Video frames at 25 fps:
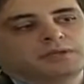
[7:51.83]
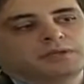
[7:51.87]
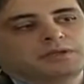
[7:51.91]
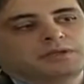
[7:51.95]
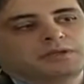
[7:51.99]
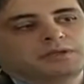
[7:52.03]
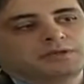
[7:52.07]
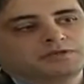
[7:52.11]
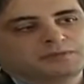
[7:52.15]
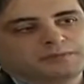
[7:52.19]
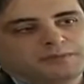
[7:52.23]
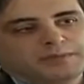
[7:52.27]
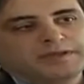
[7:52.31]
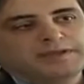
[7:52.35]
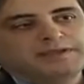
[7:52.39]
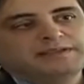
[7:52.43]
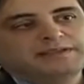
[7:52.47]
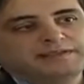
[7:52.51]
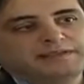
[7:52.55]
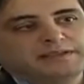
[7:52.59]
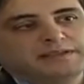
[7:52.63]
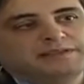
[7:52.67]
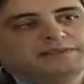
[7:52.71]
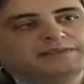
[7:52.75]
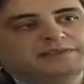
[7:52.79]
there's many
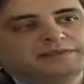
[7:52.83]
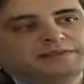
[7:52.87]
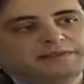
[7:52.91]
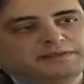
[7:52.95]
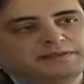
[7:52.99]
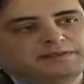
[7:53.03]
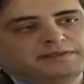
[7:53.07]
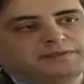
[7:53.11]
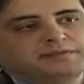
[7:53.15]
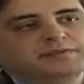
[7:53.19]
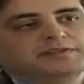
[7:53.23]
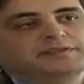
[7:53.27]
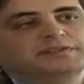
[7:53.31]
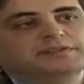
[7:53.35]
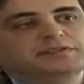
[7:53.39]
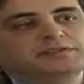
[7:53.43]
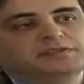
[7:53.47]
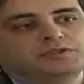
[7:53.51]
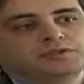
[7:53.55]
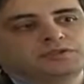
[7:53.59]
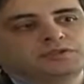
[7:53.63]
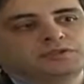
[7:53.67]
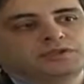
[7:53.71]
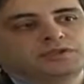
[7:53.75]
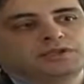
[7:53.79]
steps in this
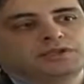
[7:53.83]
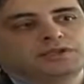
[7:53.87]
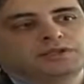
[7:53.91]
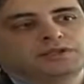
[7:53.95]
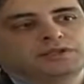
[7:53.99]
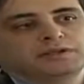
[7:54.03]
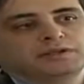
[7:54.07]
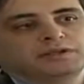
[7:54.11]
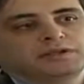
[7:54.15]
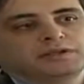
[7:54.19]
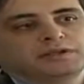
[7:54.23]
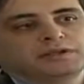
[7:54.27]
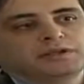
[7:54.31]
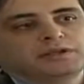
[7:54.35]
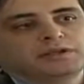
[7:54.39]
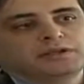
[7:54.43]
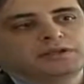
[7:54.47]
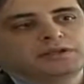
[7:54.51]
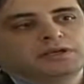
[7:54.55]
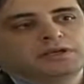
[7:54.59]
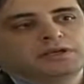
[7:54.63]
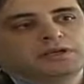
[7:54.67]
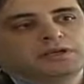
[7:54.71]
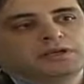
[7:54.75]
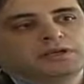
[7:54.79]
procedure, and
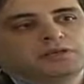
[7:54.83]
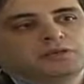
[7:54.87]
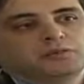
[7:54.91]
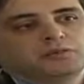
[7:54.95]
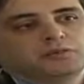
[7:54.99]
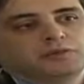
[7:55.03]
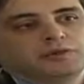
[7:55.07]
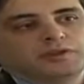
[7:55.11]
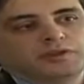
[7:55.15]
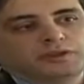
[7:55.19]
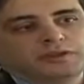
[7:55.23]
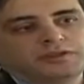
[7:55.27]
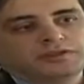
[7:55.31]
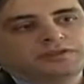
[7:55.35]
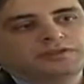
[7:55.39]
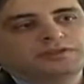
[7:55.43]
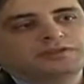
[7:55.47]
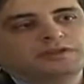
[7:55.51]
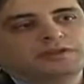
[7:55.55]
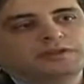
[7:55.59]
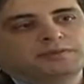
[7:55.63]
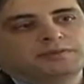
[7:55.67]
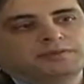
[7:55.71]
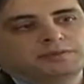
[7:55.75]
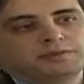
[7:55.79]
with each
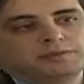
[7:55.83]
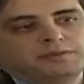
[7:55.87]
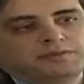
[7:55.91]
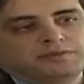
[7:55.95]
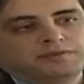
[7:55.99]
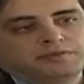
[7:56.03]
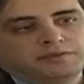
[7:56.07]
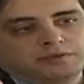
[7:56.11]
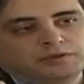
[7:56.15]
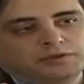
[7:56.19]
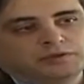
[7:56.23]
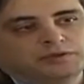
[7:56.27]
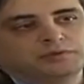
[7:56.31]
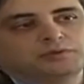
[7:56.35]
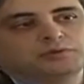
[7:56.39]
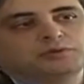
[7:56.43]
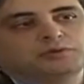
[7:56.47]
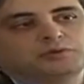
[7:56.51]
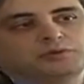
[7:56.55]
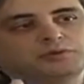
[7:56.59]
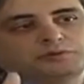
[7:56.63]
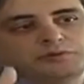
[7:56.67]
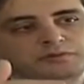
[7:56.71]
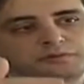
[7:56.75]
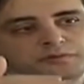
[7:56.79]
step, if you can
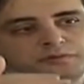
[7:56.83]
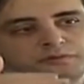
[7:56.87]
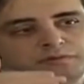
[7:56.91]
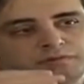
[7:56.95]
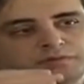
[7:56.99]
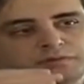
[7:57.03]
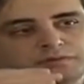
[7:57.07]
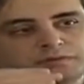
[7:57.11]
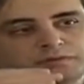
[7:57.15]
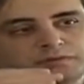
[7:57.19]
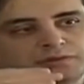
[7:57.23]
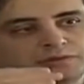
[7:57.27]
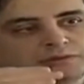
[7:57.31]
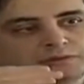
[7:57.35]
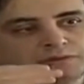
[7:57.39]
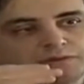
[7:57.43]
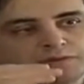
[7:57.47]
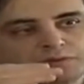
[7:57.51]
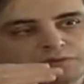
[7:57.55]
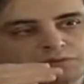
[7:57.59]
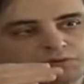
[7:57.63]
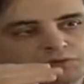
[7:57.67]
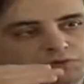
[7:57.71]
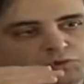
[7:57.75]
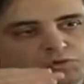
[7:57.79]
improve
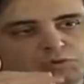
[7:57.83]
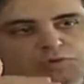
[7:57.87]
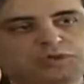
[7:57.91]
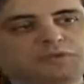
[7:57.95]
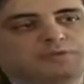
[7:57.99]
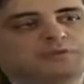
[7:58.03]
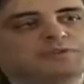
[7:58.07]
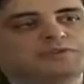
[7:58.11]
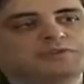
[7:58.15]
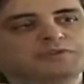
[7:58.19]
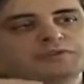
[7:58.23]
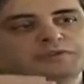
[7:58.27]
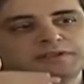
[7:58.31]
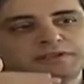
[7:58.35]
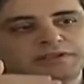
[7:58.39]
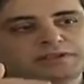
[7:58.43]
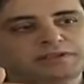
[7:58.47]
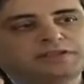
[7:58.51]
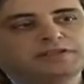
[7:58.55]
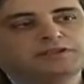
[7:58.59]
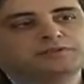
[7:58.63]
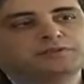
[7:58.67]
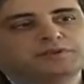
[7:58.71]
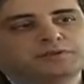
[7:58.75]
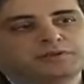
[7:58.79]
20% in
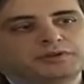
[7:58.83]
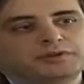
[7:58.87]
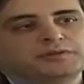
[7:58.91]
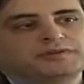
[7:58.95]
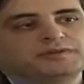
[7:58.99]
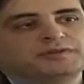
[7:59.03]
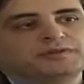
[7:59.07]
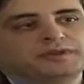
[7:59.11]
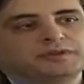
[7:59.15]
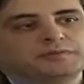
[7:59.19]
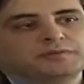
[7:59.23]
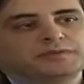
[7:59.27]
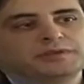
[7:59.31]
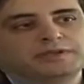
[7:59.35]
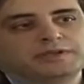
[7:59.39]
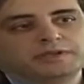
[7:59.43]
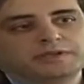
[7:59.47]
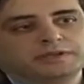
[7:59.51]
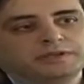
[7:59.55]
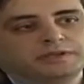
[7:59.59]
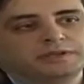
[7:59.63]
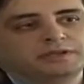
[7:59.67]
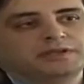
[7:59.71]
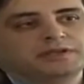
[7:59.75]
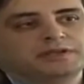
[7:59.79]
each part of the step, at
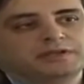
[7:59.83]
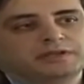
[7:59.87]
the end of the